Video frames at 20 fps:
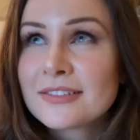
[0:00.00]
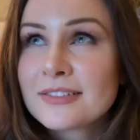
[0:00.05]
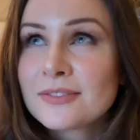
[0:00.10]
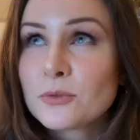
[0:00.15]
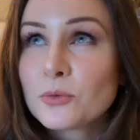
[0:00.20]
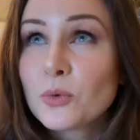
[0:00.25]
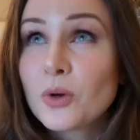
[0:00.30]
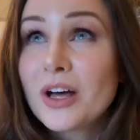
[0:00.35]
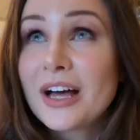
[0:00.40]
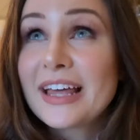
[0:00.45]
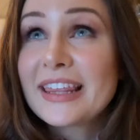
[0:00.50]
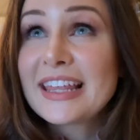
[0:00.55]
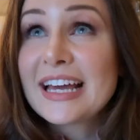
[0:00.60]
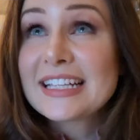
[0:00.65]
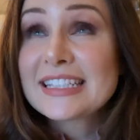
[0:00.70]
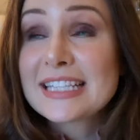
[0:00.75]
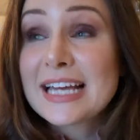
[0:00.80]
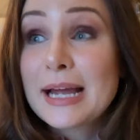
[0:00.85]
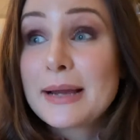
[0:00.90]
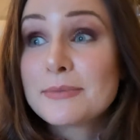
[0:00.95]
well, at
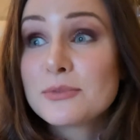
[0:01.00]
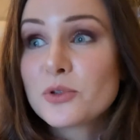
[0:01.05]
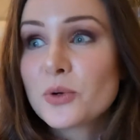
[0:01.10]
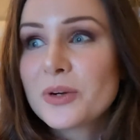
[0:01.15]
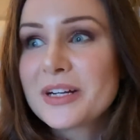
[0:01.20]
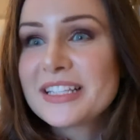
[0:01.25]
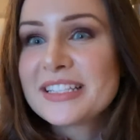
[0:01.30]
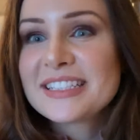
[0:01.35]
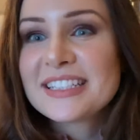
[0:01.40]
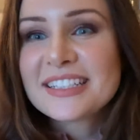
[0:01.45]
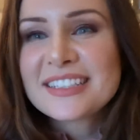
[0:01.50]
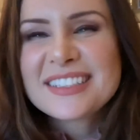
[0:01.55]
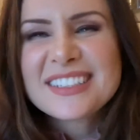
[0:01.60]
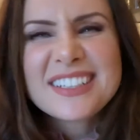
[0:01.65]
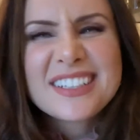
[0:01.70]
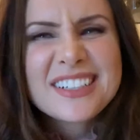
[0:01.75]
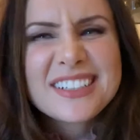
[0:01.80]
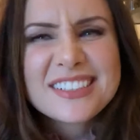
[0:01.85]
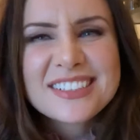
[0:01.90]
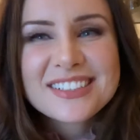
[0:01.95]
that time, 26
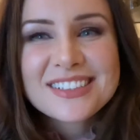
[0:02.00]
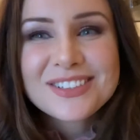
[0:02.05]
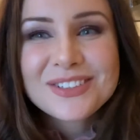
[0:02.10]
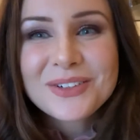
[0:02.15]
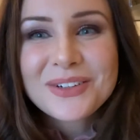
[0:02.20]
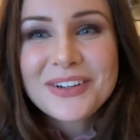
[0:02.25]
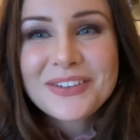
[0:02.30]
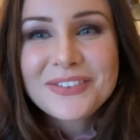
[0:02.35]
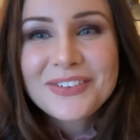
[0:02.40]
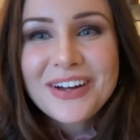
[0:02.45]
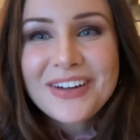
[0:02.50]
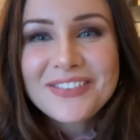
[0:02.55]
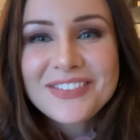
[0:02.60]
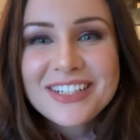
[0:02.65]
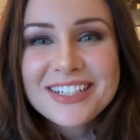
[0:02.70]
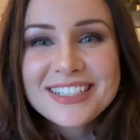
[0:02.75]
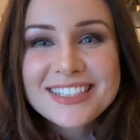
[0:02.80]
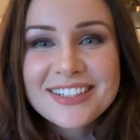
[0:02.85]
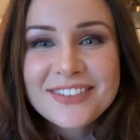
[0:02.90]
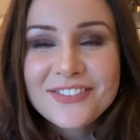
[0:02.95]
years, 25
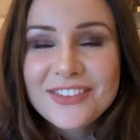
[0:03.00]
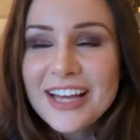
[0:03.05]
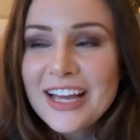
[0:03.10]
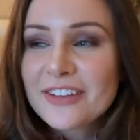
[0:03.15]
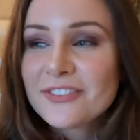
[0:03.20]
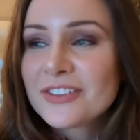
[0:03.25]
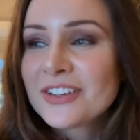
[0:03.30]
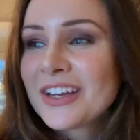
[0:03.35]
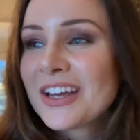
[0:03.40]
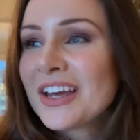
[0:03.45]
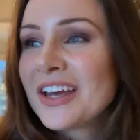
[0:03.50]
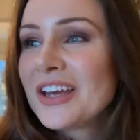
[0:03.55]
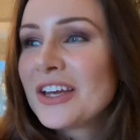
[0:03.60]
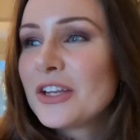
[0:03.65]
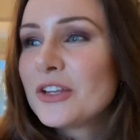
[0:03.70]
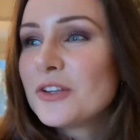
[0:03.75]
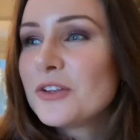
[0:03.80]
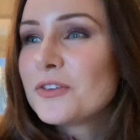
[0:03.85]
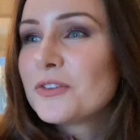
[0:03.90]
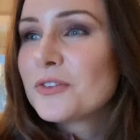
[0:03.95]
years of life,
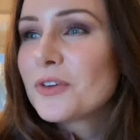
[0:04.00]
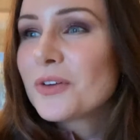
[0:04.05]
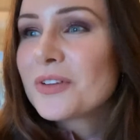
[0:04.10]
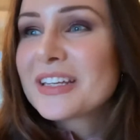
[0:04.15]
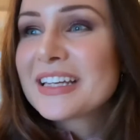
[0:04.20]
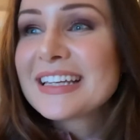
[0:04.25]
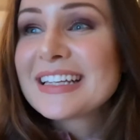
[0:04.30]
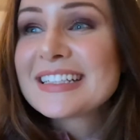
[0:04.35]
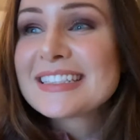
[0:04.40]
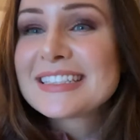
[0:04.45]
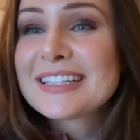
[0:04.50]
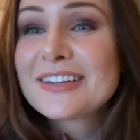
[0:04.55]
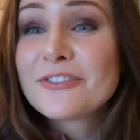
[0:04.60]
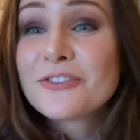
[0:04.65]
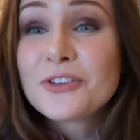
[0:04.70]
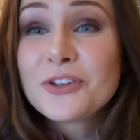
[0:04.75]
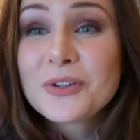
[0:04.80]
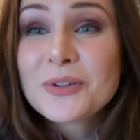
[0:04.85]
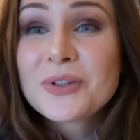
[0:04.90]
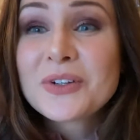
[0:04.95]
you've only kissed a
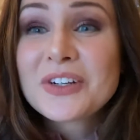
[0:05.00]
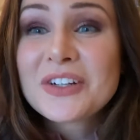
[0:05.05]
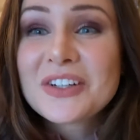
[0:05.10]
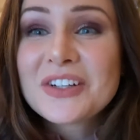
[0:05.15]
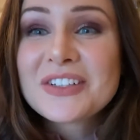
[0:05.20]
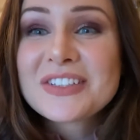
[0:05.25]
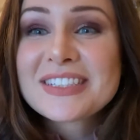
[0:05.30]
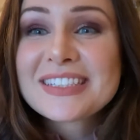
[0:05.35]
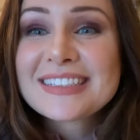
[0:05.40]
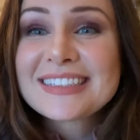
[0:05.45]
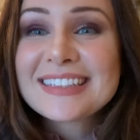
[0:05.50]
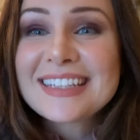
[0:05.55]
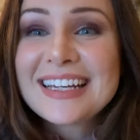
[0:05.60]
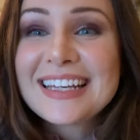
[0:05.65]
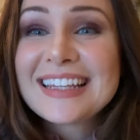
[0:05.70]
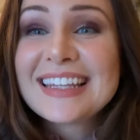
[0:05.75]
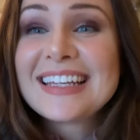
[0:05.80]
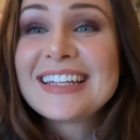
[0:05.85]
few girls, and